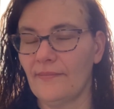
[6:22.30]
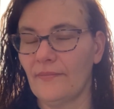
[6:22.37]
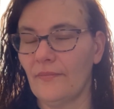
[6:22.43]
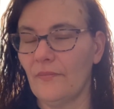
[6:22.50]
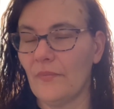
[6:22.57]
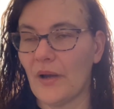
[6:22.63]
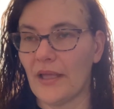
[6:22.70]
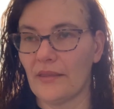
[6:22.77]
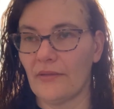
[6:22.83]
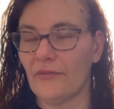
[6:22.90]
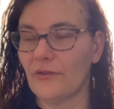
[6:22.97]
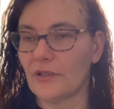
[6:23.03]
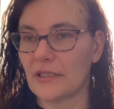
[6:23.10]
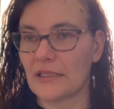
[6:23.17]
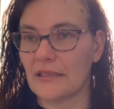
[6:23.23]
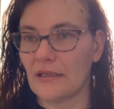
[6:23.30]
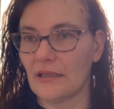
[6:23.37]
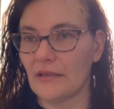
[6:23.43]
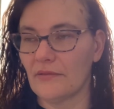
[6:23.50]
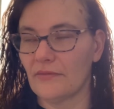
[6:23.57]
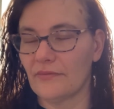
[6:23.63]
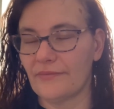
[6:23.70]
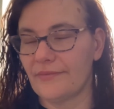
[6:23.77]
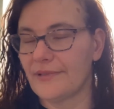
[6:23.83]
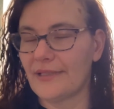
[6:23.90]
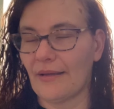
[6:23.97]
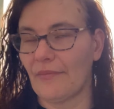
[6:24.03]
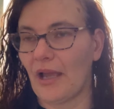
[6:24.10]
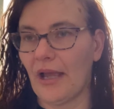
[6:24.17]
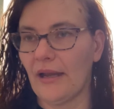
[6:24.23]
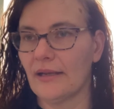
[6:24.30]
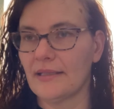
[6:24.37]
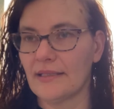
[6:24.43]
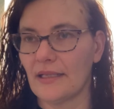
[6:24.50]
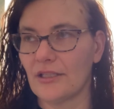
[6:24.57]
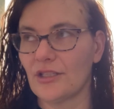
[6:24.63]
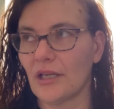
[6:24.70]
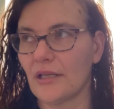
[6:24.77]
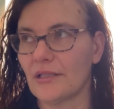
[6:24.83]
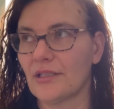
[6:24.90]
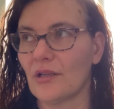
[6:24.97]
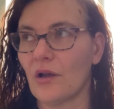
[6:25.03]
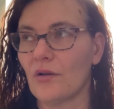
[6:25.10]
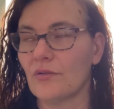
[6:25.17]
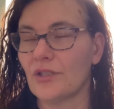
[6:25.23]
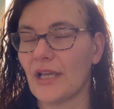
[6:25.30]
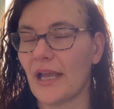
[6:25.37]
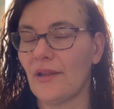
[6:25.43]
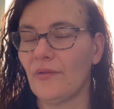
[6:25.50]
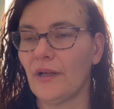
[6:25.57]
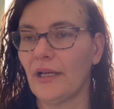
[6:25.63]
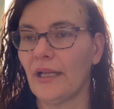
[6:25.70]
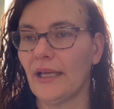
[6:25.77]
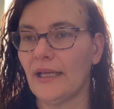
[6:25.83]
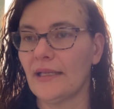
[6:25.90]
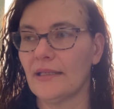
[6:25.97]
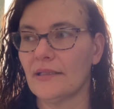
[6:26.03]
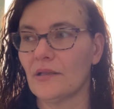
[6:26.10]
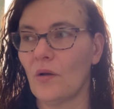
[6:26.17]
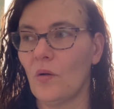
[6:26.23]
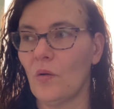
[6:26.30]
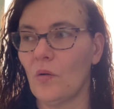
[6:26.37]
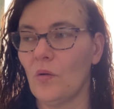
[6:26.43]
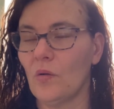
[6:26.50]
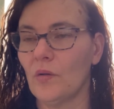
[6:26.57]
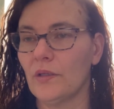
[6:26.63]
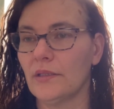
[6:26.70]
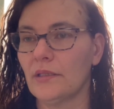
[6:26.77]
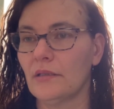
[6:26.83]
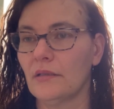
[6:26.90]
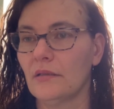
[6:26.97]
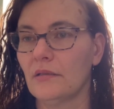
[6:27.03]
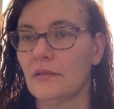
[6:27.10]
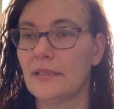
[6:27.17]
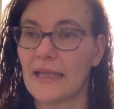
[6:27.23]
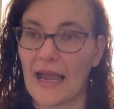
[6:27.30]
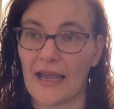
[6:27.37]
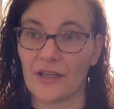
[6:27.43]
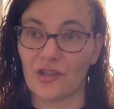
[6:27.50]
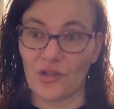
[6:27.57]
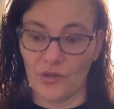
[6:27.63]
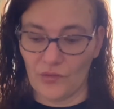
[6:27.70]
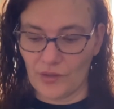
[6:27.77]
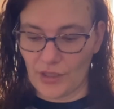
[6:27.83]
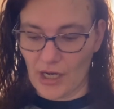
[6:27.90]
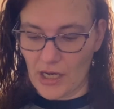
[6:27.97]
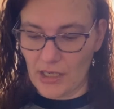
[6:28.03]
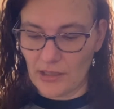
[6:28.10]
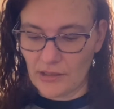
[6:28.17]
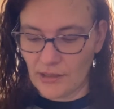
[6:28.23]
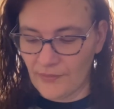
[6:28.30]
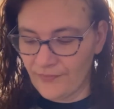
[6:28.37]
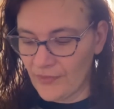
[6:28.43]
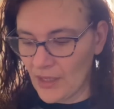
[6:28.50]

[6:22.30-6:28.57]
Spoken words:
month for some kind of stitching. So January is Old Stash, New Start.